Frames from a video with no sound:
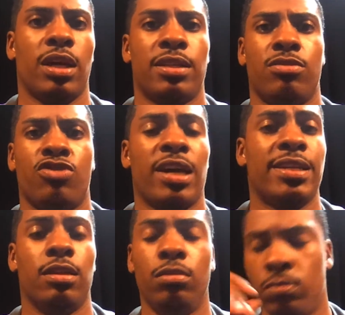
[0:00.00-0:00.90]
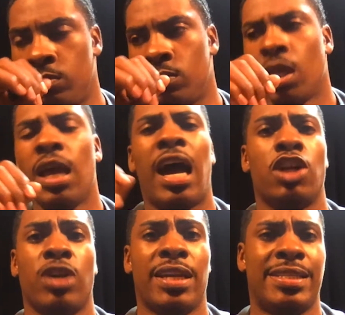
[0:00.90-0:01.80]
tried, I
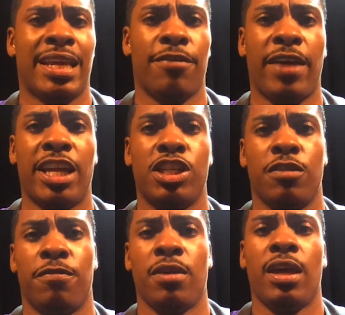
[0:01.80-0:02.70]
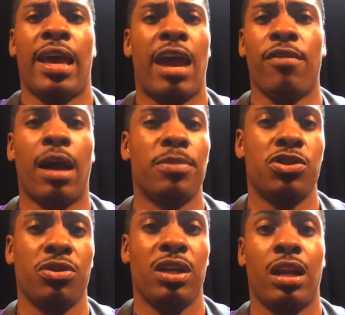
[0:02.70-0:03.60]
tried to take advantage of every
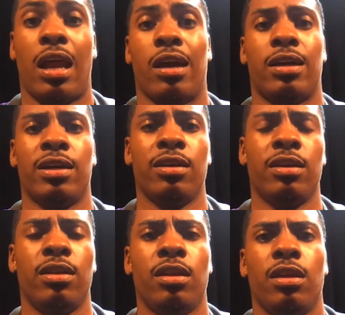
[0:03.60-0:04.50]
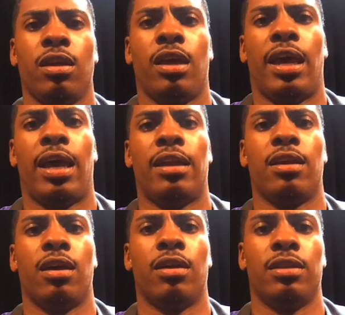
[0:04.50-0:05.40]
opportunity that I could, and
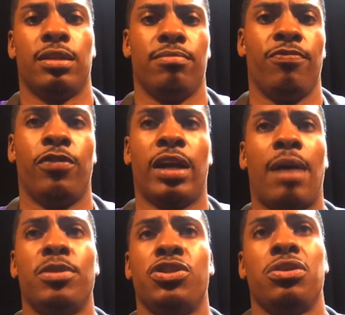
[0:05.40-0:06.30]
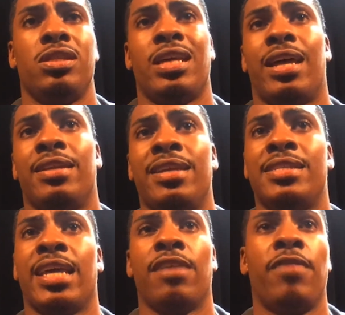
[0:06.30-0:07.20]
for the opportunities that I didn't
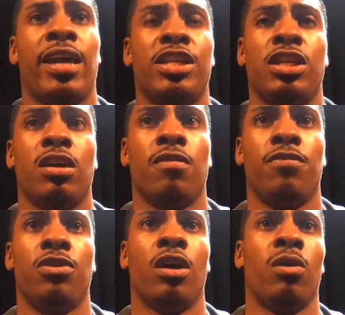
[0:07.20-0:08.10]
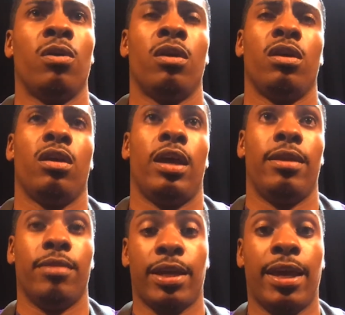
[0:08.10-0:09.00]
take advantage of,
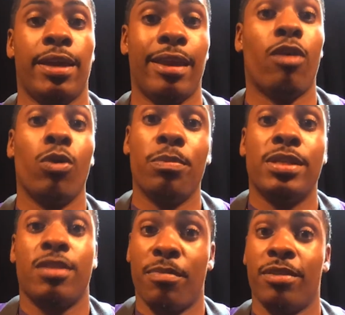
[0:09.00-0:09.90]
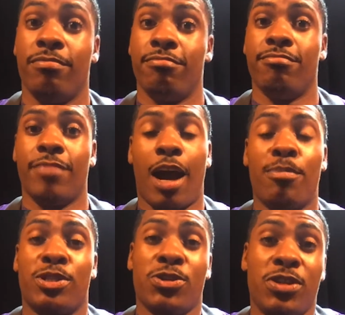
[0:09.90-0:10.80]
and again, there will be some
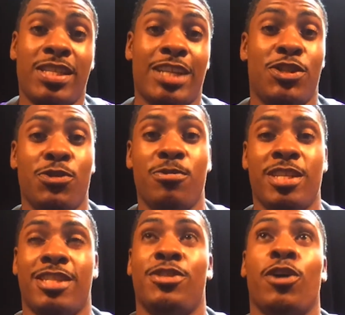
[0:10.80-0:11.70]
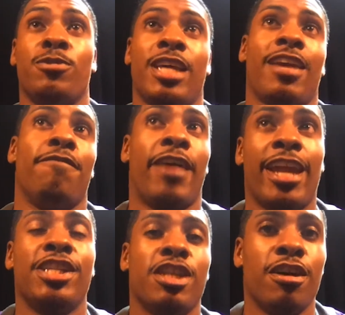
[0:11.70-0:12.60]
opportunities that you just don't take
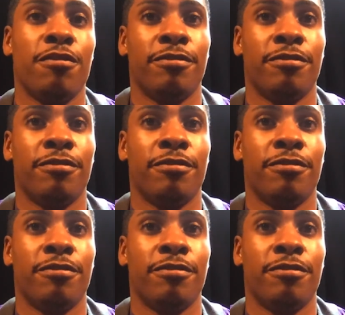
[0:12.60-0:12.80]
advantage of.